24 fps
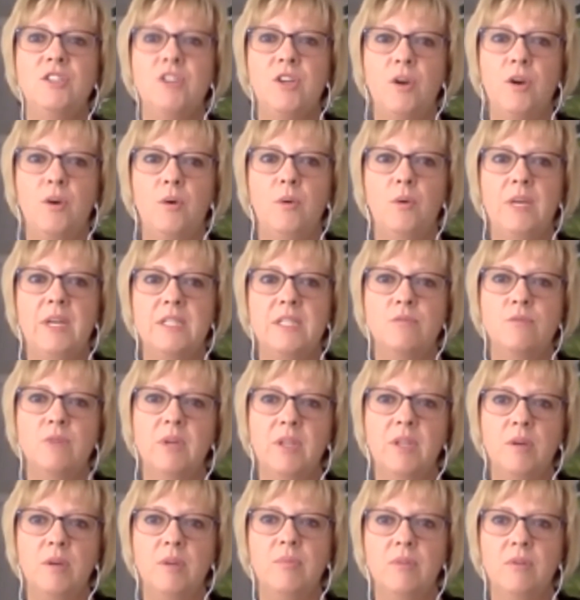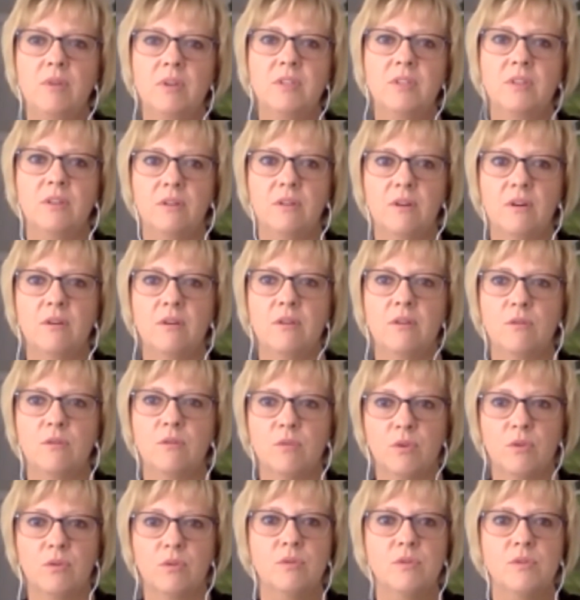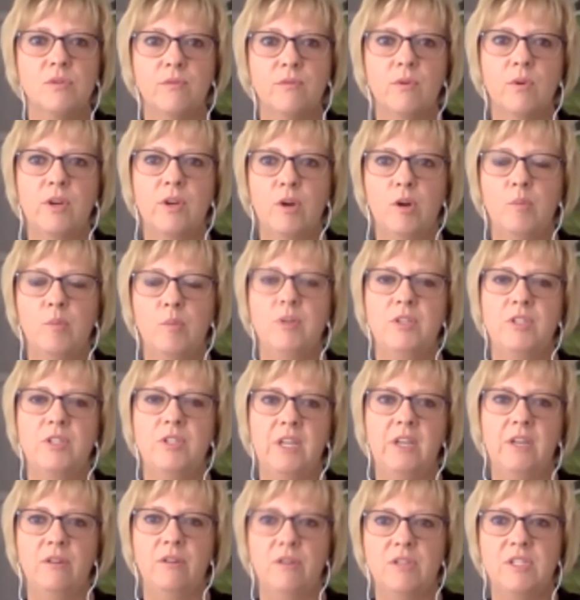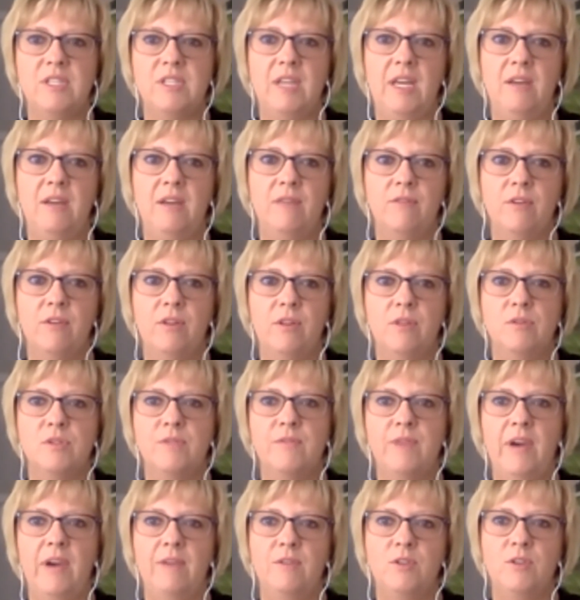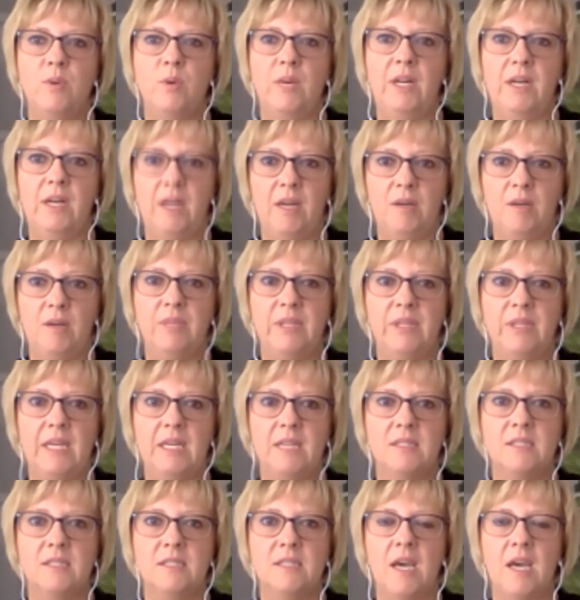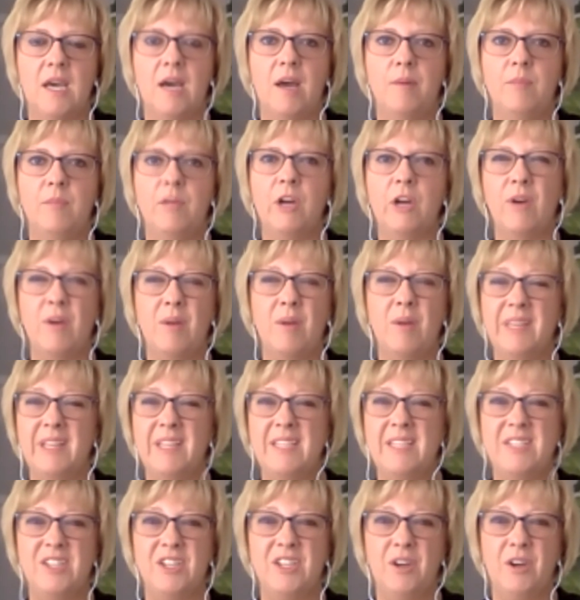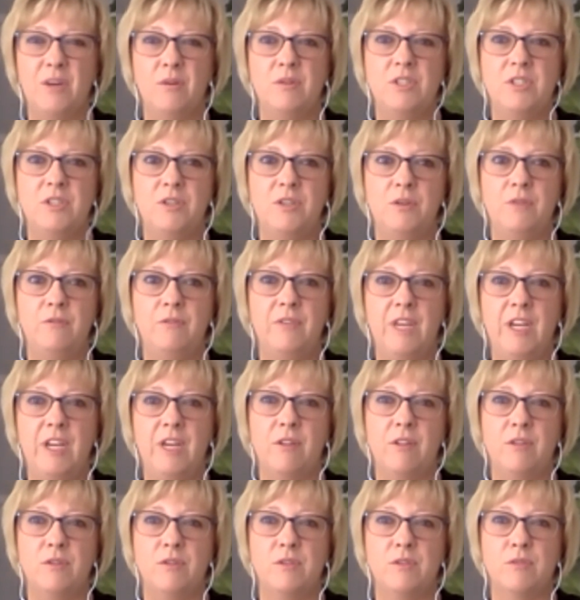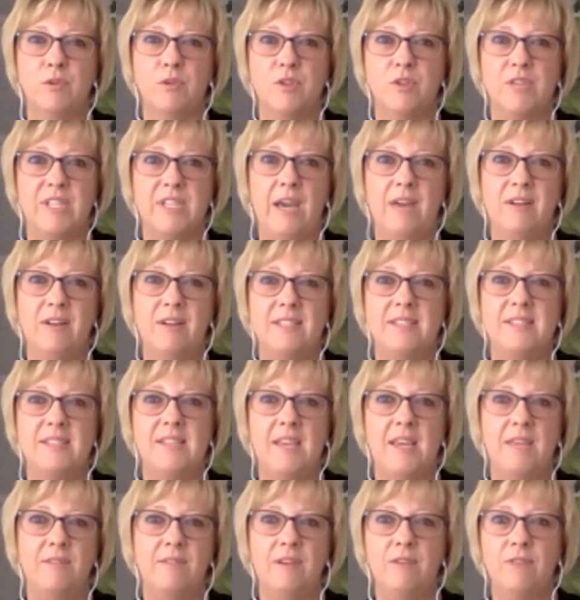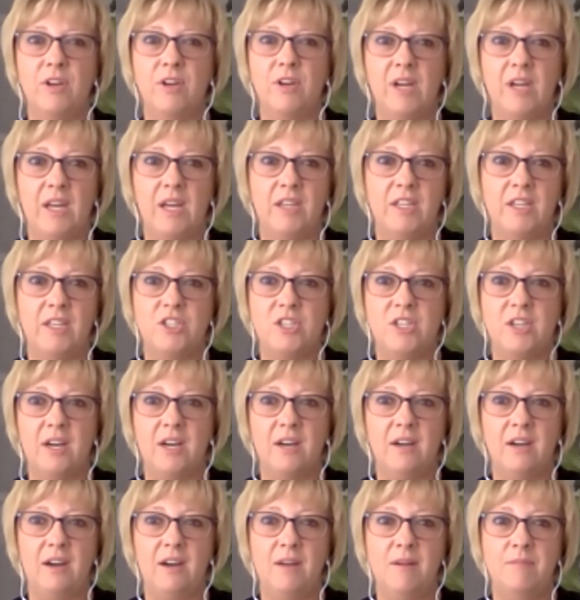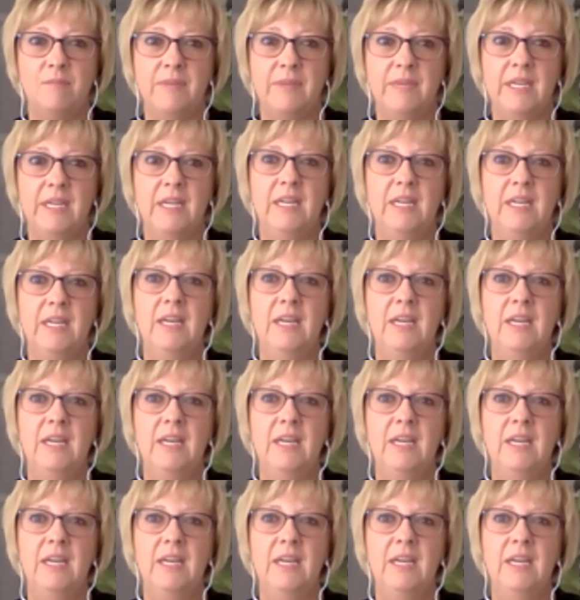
So it's really important to learn the rules for your particular state for those 529 plans. A great place to go to figure those rules out is savingforcollege.com.